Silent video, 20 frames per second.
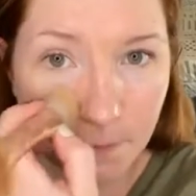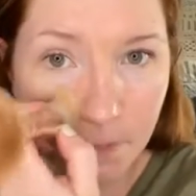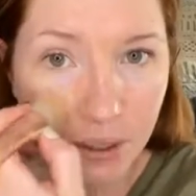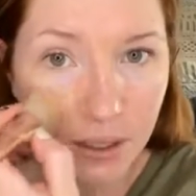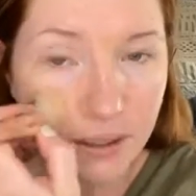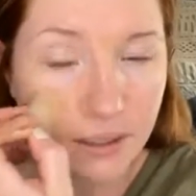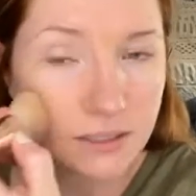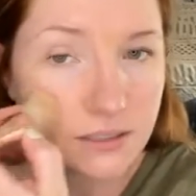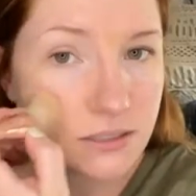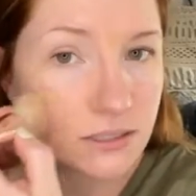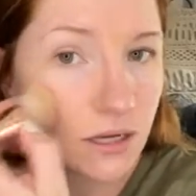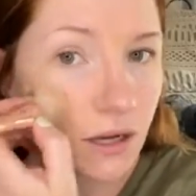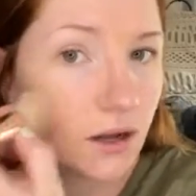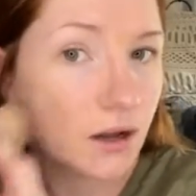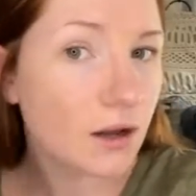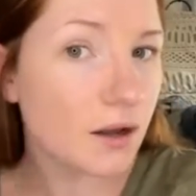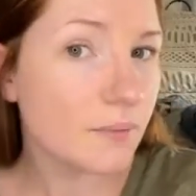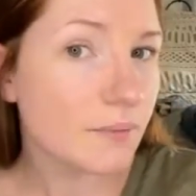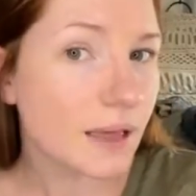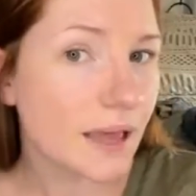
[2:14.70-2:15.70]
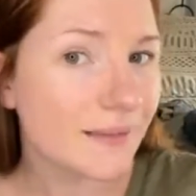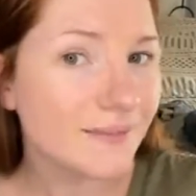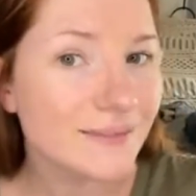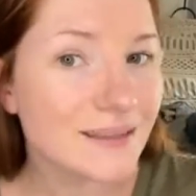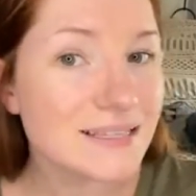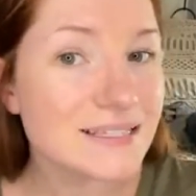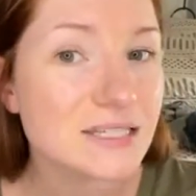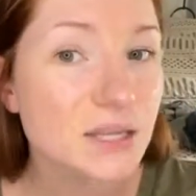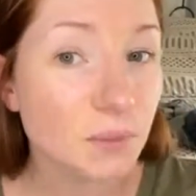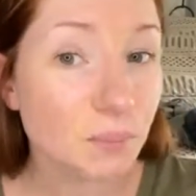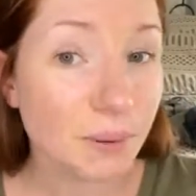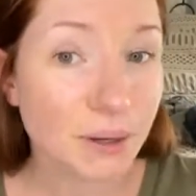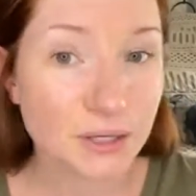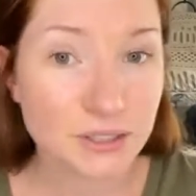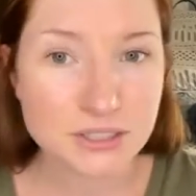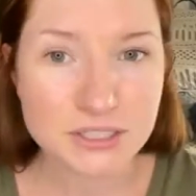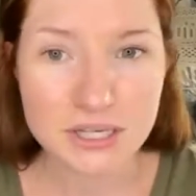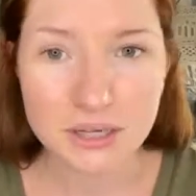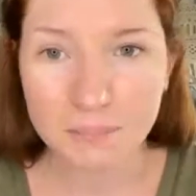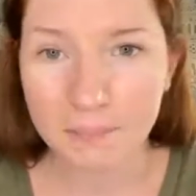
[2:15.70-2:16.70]
but at least
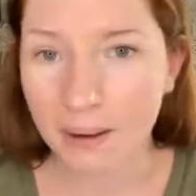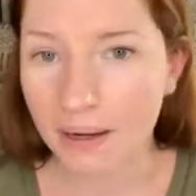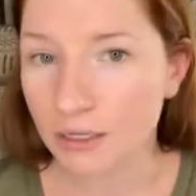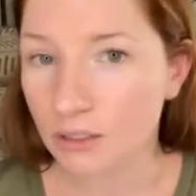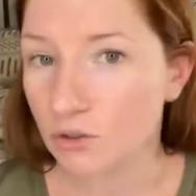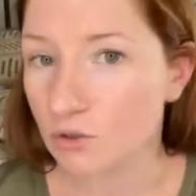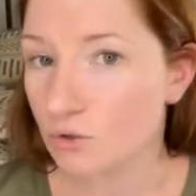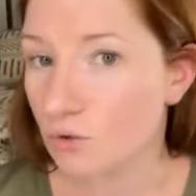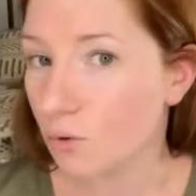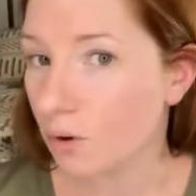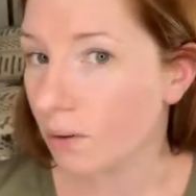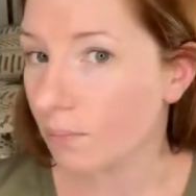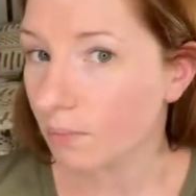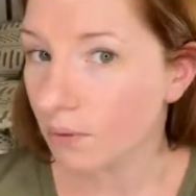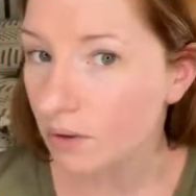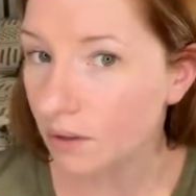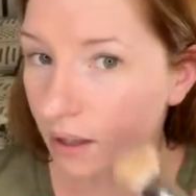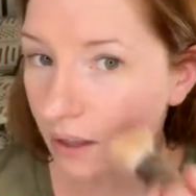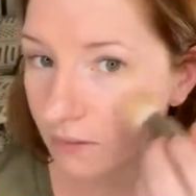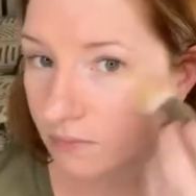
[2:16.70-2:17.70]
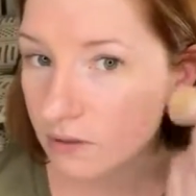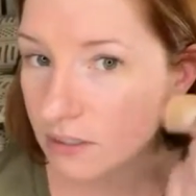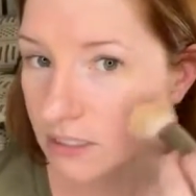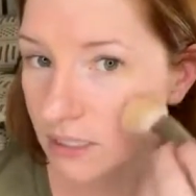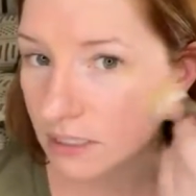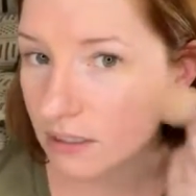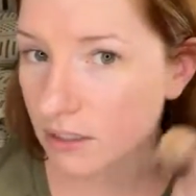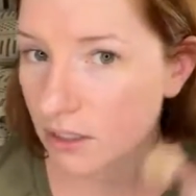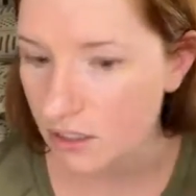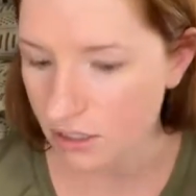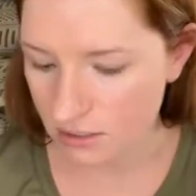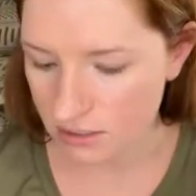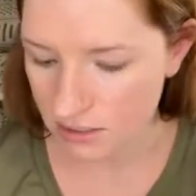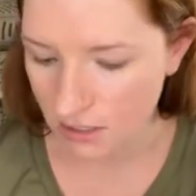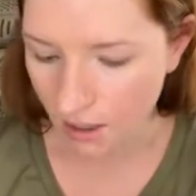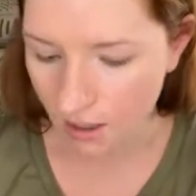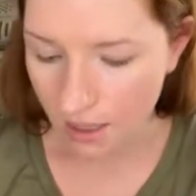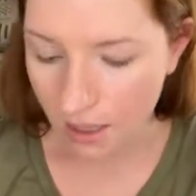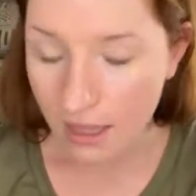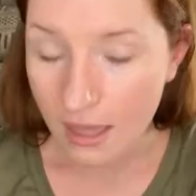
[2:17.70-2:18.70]
compared to my normal everyday
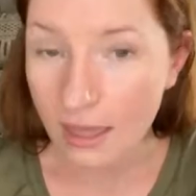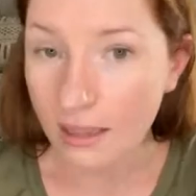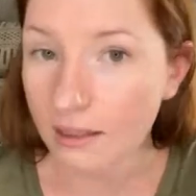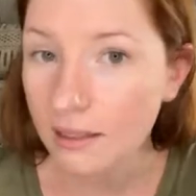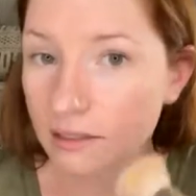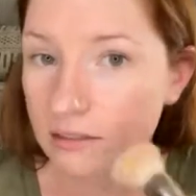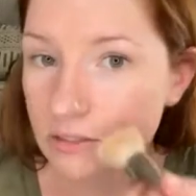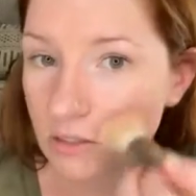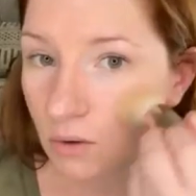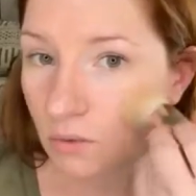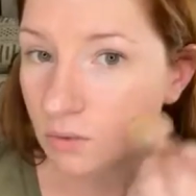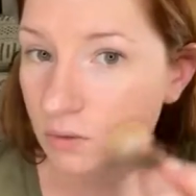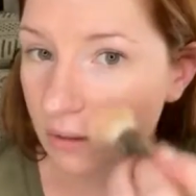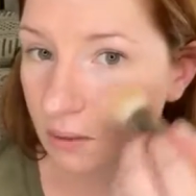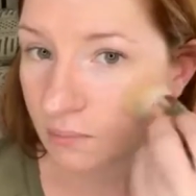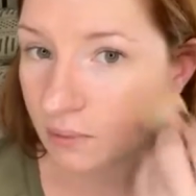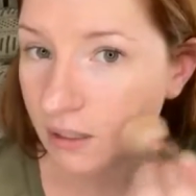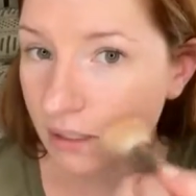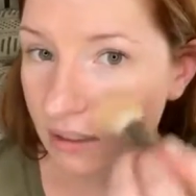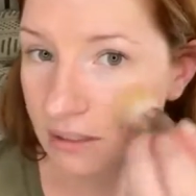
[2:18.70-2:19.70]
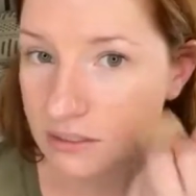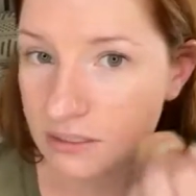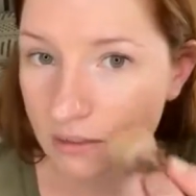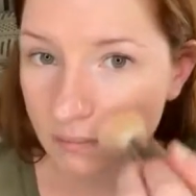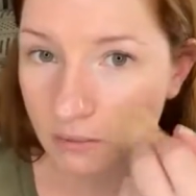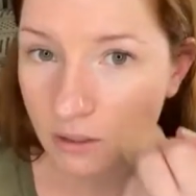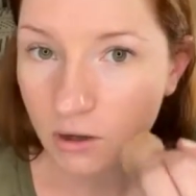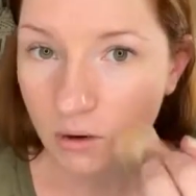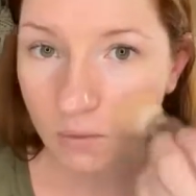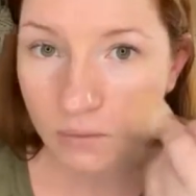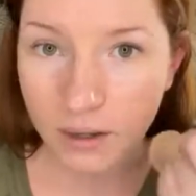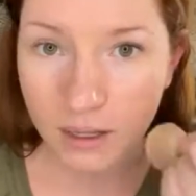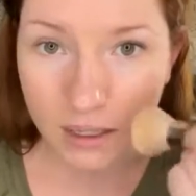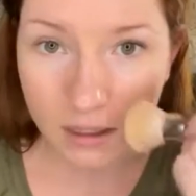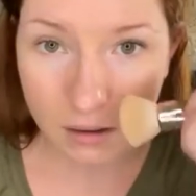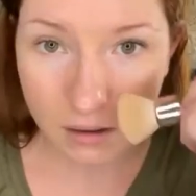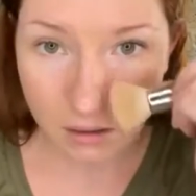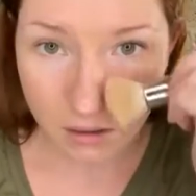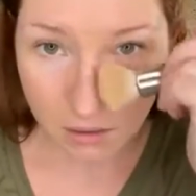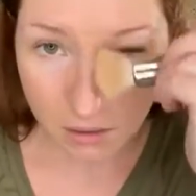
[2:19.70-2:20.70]
looks, and that's only because I'm
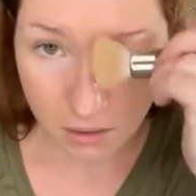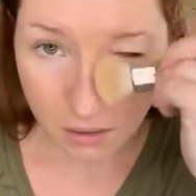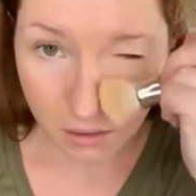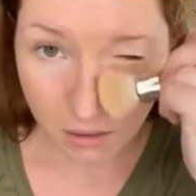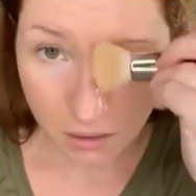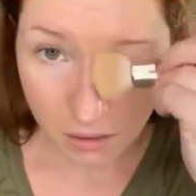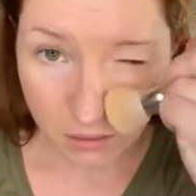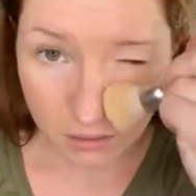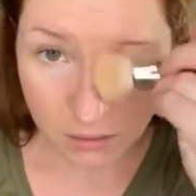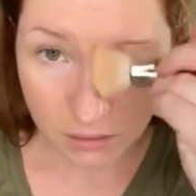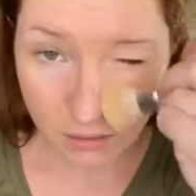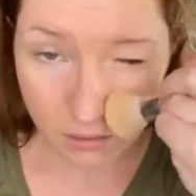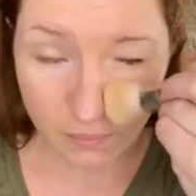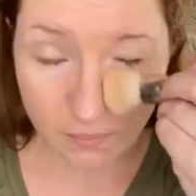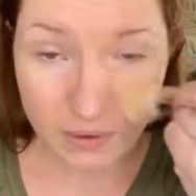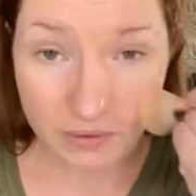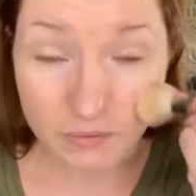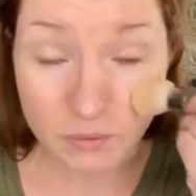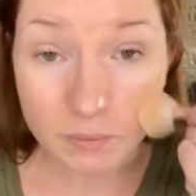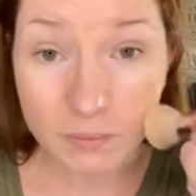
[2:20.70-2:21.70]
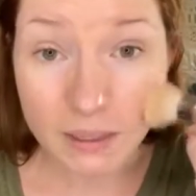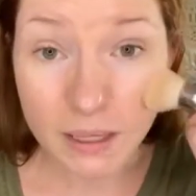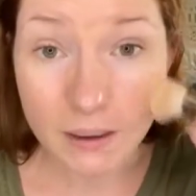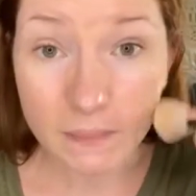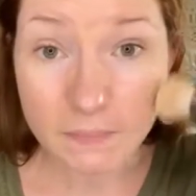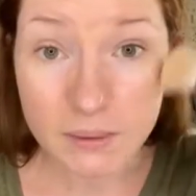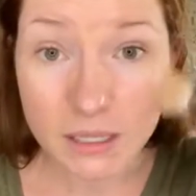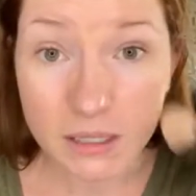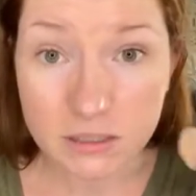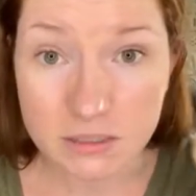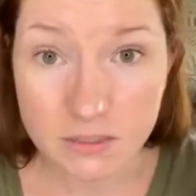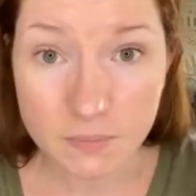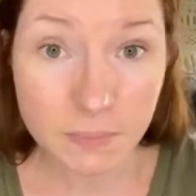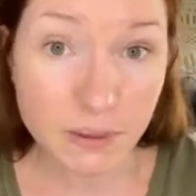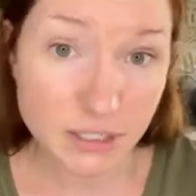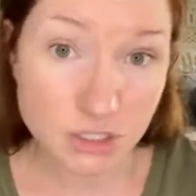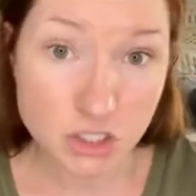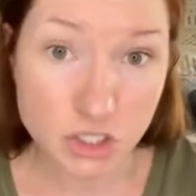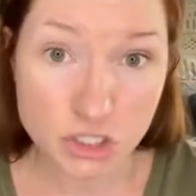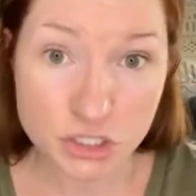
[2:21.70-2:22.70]
going a little above and beyond because of
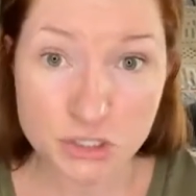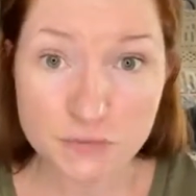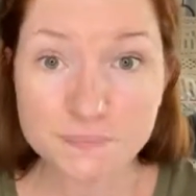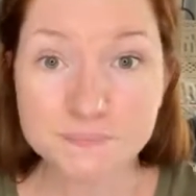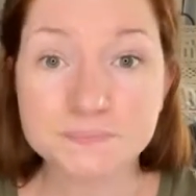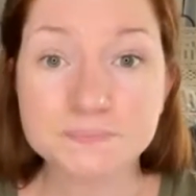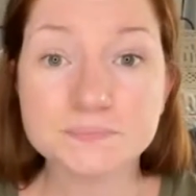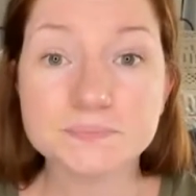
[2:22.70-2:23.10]
pictures.